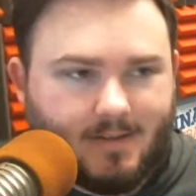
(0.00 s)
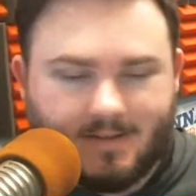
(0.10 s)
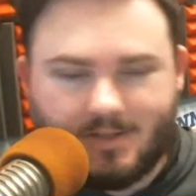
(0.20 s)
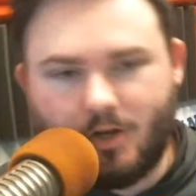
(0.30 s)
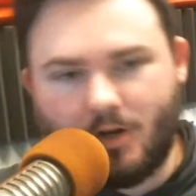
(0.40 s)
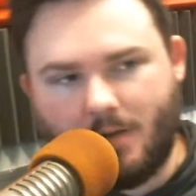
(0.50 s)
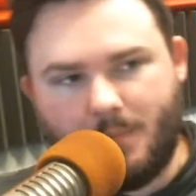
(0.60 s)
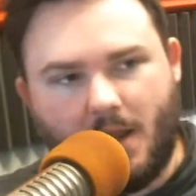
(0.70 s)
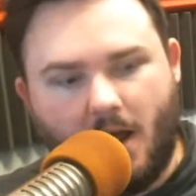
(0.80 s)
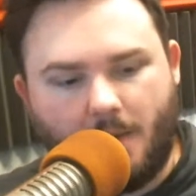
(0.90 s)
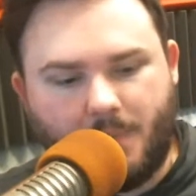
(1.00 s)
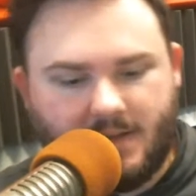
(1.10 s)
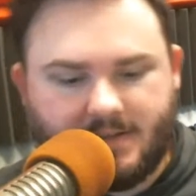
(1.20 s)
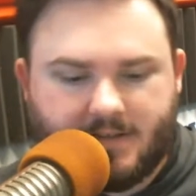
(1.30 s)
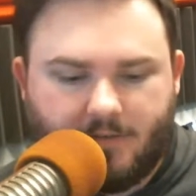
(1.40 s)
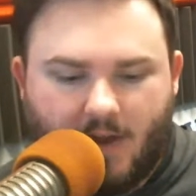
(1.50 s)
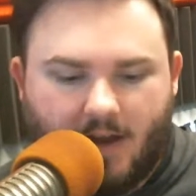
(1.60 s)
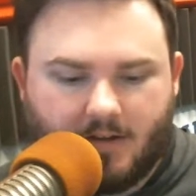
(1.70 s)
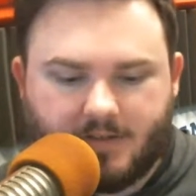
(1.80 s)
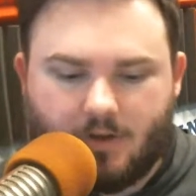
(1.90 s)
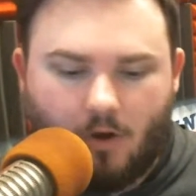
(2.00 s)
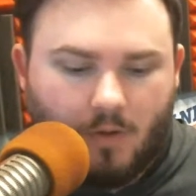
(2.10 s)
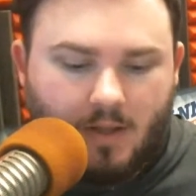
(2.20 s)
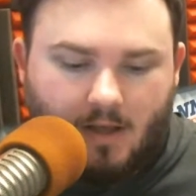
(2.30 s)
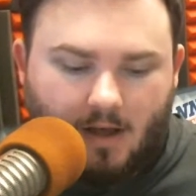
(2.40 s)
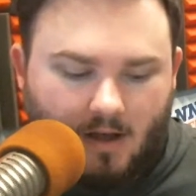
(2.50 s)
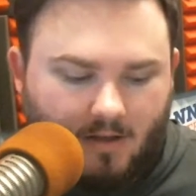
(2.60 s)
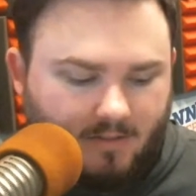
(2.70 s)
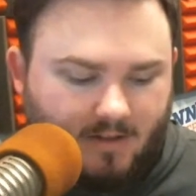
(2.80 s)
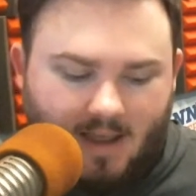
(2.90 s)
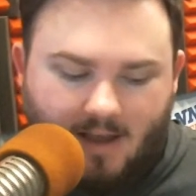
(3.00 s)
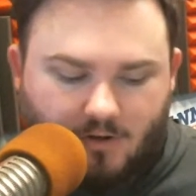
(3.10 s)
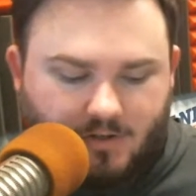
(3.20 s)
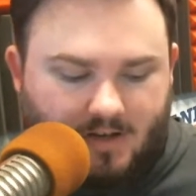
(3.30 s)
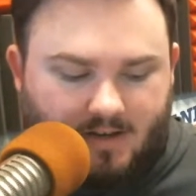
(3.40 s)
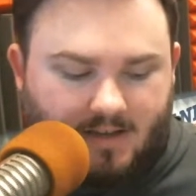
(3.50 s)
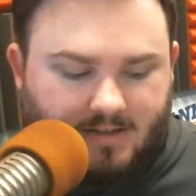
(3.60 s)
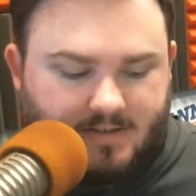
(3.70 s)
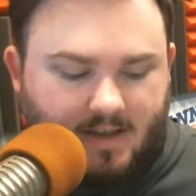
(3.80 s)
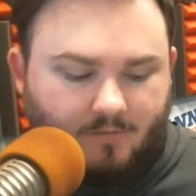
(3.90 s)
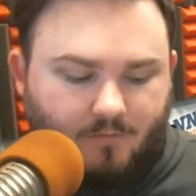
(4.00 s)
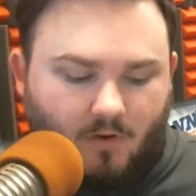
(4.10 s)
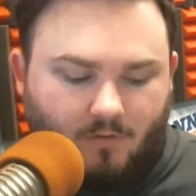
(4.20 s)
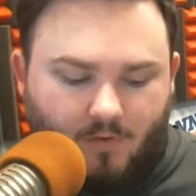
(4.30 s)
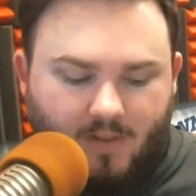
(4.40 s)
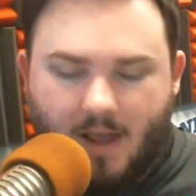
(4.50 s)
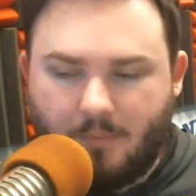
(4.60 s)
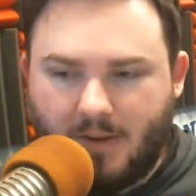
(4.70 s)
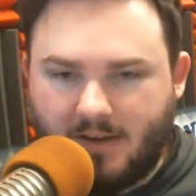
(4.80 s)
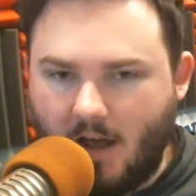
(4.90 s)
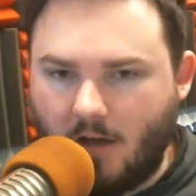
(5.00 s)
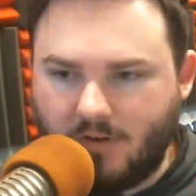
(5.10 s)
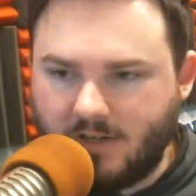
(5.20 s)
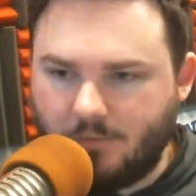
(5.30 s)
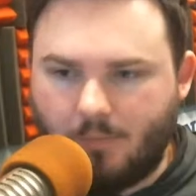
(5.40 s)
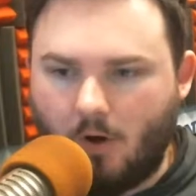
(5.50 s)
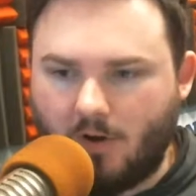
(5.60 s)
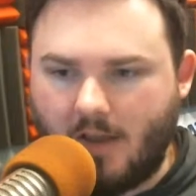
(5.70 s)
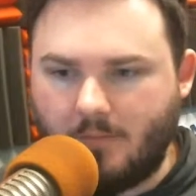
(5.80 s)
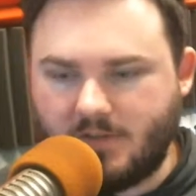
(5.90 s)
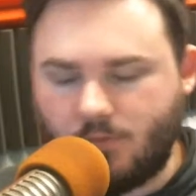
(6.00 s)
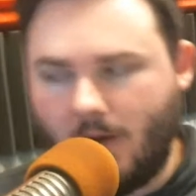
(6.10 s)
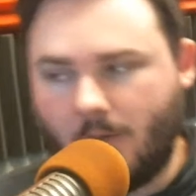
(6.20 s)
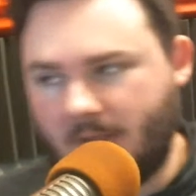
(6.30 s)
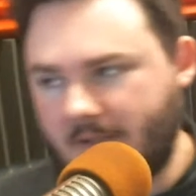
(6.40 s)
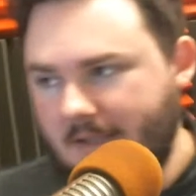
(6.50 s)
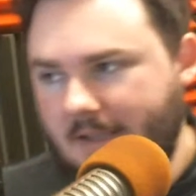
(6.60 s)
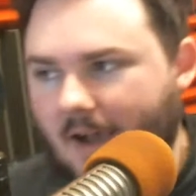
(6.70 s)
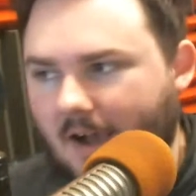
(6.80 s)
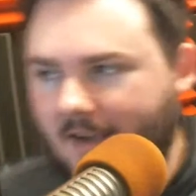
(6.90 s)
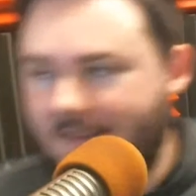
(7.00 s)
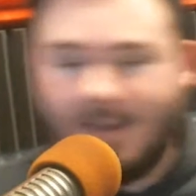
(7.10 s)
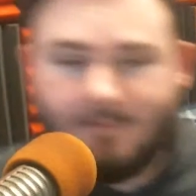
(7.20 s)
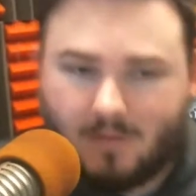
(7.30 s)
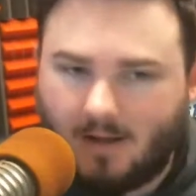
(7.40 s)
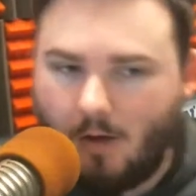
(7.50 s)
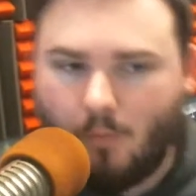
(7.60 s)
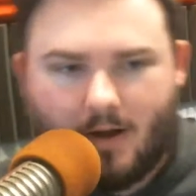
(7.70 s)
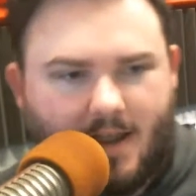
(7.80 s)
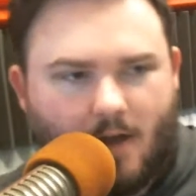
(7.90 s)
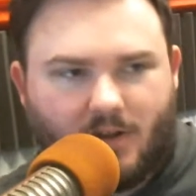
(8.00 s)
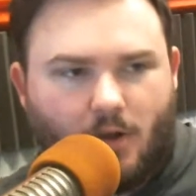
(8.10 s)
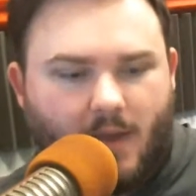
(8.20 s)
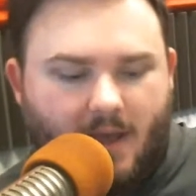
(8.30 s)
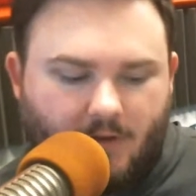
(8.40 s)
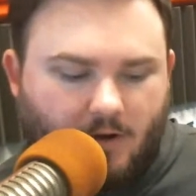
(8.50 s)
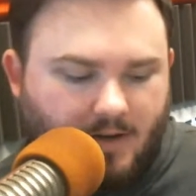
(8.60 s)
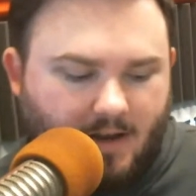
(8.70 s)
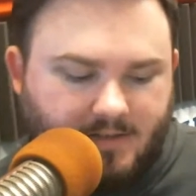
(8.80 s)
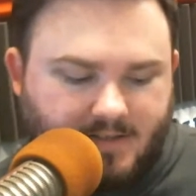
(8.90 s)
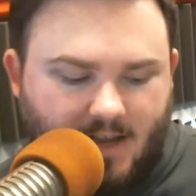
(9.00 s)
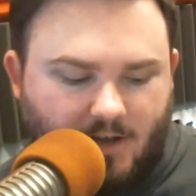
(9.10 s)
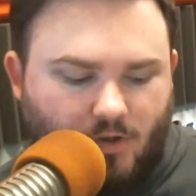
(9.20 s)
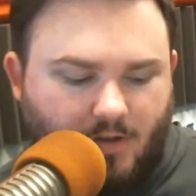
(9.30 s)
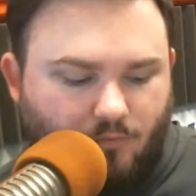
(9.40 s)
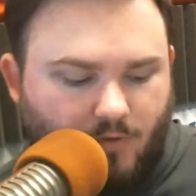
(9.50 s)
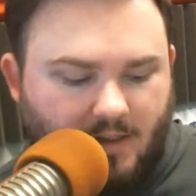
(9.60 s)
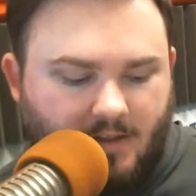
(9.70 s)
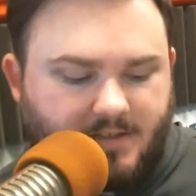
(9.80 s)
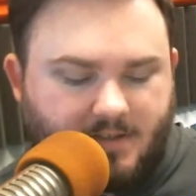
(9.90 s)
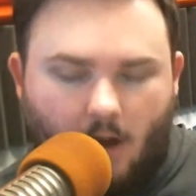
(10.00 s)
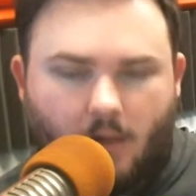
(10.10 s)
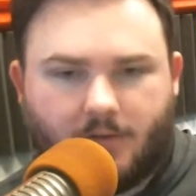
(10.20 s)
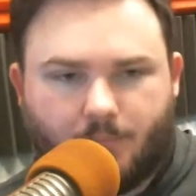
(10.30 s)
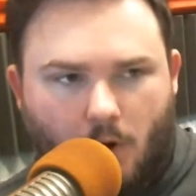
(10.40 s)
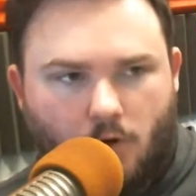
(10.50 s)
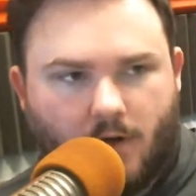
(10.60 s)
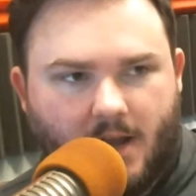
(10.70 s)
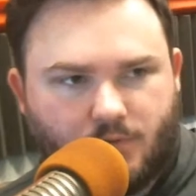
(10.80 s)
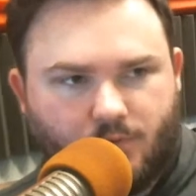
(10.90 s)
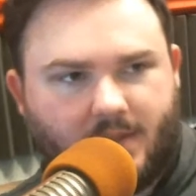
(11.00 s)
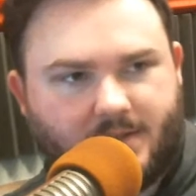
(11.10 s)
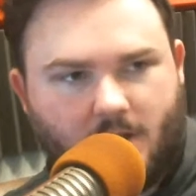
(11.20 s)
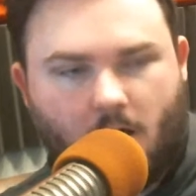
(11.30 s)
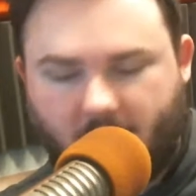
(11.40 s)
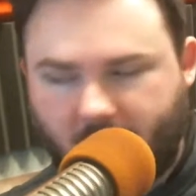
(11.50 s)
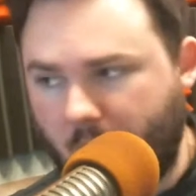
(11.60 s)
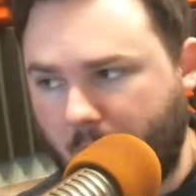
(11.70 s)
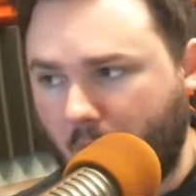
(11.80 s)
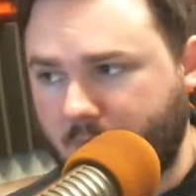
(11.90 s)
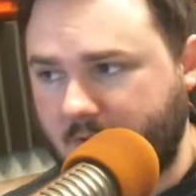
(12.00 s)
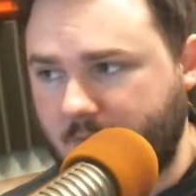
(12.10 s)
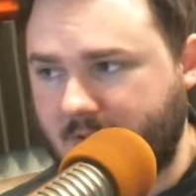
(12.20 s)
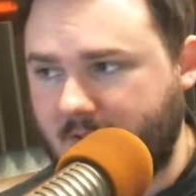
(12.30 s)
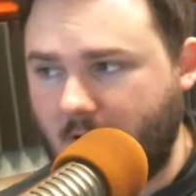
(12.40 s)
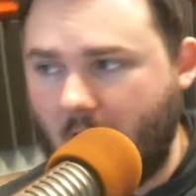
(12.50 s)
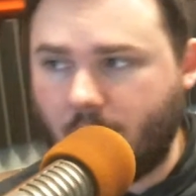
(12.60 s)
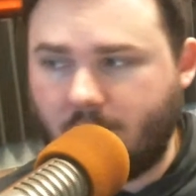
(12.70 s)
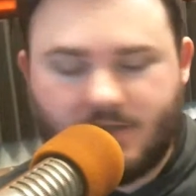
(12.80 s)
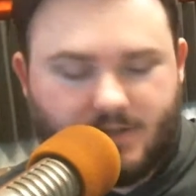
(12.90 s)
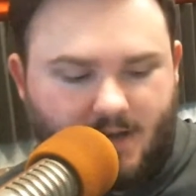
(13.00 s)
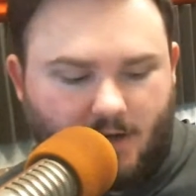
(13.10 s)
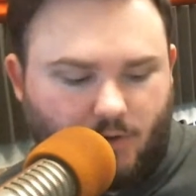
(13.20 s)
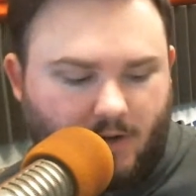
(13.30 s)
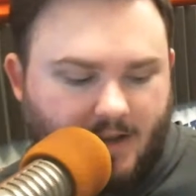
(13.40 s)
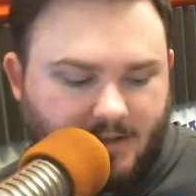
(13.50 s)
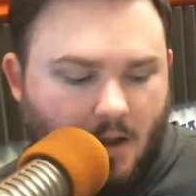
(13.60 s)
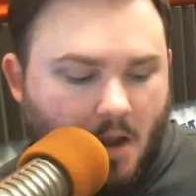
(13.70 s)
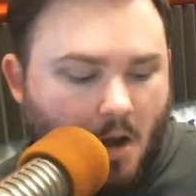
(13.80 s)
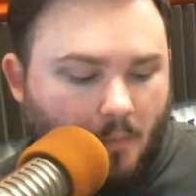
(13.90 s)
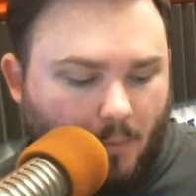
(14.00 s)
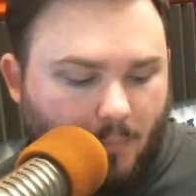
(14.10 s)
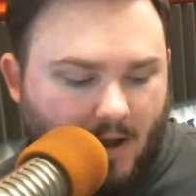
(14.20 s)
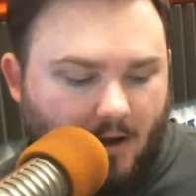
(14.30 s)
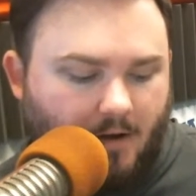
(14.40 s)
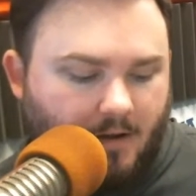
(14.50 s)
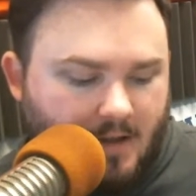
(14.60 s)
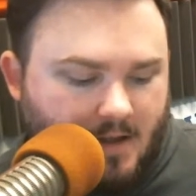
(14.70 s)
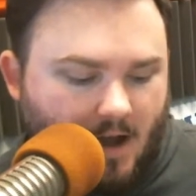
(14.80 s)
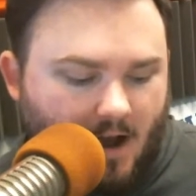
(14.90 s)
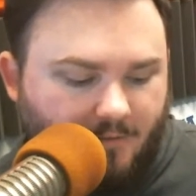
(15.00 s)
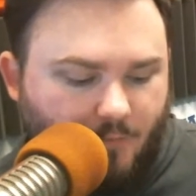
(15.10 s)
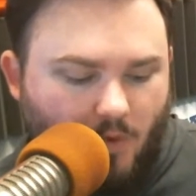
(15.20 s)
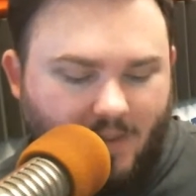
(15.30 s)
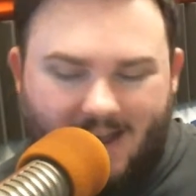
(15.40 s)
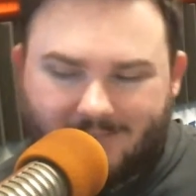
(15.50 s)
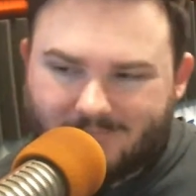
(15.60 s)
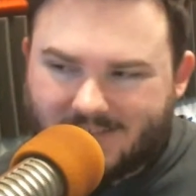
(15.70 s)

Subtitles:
This year going to be up in Savannah. So the Gators getting set for that big non-region ball game as well. But again, Ware County going out there and scheduling really solid programs, really solid football teams in the non-region schedule to get prepared for that